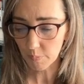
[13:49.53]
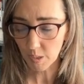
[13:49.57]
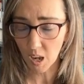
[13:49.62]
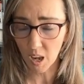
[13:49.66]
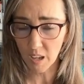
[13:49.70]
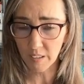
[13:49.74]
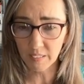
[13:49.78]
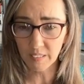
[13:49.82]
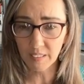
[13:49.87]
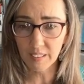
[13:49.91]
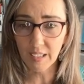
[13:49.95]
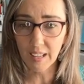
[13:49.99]

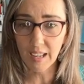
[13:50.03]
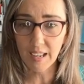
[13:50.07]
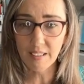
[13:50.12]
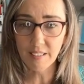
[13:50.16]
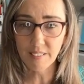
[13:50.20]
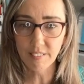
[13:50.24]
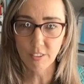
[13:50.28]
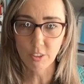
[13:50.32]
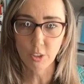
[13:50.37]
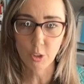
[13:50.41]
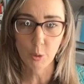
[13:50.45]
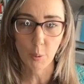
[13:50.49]

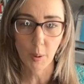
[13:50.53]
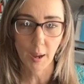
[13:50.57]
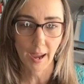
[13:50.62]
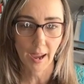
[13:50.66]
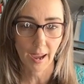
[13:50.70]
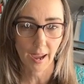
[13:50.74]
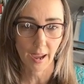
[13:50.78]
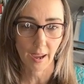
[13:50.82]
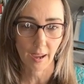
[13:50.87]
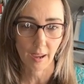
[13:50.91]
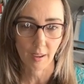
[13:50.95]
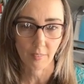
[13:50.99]
unless you
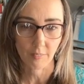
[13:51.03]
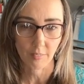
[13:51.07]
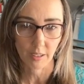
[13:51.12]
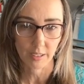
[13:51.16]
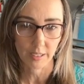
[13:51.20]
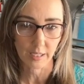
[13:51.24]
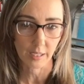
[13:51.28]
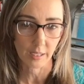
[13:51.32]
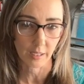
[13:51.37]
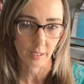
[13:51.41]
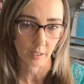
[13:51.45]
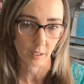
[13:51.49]
have,
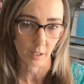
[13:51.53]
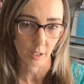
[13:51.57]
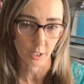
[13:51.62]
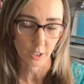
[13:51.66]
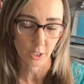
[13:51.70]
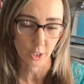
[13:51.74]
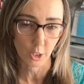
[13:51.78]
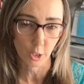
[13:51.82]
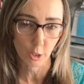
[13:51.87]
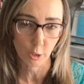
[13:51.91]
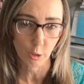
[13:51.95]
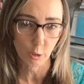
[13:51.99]
again, a
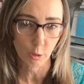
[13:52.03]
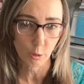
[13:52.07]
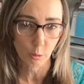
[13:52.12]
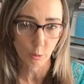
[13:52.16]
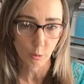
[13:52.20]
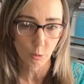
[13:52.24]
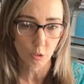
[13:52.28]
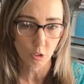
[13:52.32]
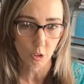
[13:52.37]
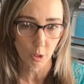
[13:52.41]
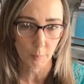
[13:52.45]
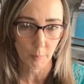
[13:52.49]

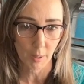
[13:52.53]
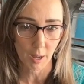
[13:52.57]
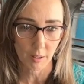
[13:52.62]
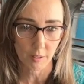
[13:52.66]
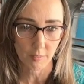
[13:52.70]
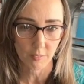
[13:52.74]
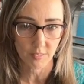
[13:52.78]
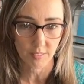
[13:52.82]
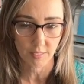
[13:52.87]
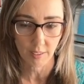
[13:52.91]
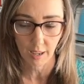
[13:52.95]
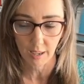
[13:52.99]
huge amount
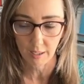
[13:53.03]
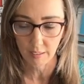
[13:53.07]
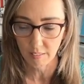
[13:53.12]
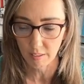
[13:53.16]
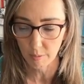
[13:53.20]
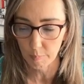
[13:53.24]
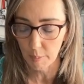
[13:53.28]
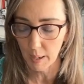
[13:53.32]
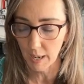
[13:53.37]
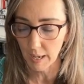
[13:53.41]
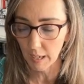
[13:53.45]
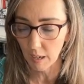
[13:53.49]
of debt to
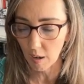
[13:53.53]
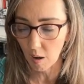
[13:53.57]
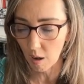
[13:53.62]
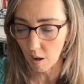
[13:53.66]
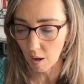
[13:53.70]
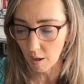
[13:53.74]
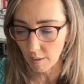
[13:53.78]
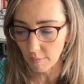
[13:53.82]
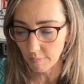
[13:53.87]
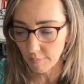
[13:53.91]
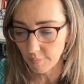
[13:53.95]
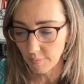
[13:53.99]
pay
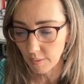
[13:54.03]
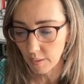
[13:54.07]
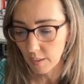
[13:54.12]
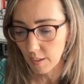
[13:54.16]
off,